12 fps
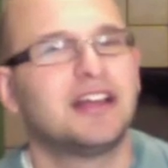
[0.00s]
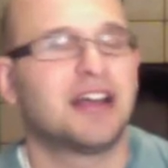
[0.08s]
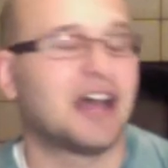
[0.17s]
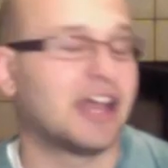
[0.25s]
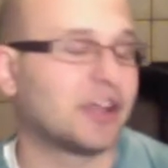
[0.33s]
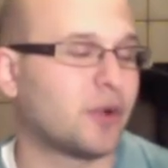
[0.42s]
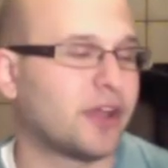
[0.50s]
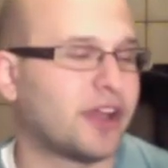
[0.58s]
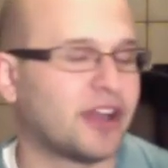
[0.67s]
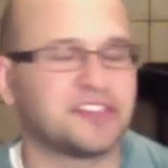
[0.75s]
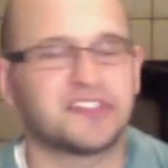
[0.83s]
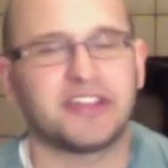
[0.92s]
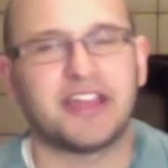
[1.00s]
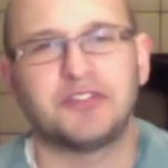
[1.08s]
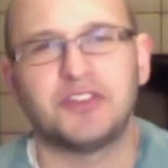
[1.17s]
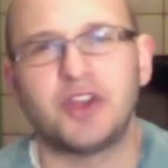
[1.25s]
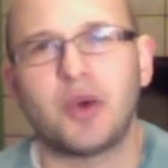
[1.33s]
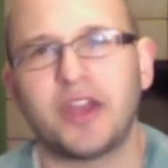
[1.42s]
I quite honestly
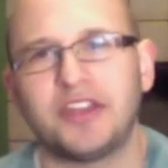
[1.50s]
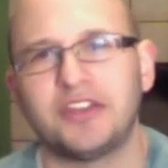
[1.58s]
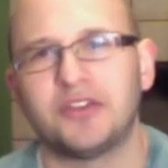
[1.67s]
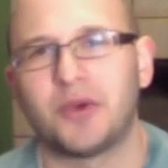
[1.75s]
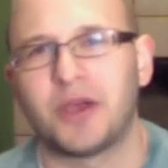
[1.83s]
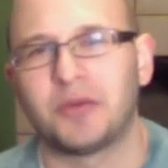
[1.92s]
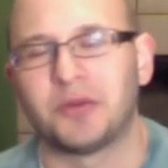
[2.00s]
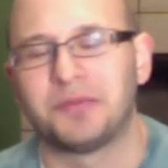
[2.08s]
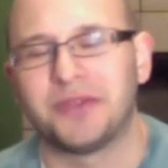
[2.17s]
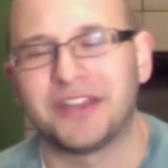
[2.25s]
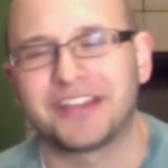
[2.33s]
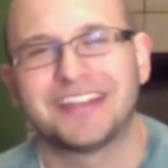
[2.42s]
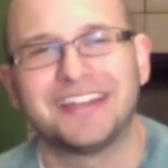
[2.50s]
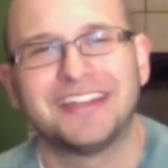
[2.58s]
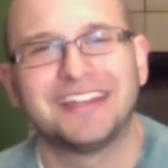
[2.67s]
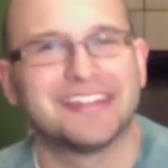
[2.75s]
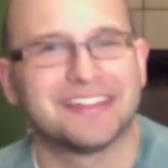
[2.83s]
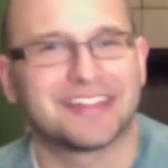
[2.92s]
have no idea who I will pick
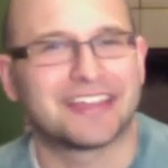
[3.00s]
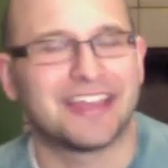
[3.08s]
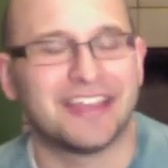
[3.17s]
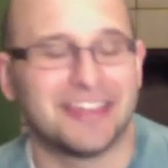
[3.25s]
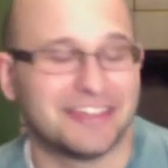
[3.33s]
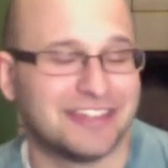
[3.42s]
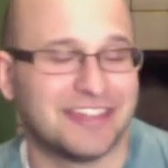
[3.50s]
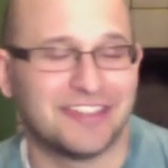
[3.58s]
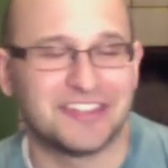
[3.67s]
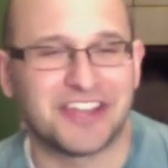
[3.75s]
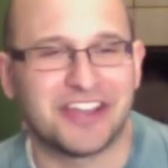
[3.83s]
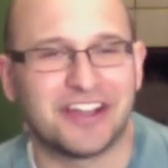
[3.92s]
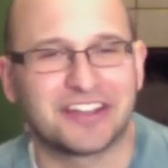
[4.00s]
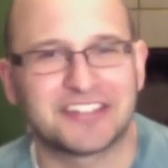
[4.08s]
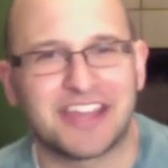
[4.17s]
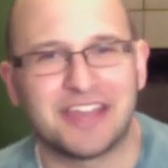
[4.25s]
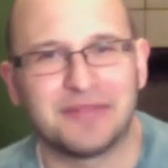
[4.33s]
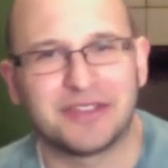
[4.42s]
in the
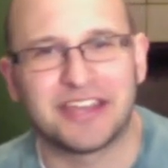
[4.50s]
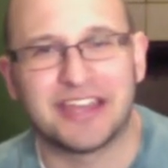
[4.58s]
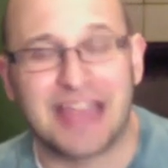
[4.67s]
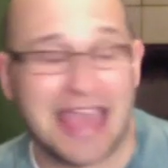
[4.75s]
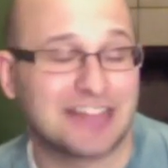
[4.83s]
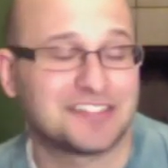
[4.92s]
Jayhawks game at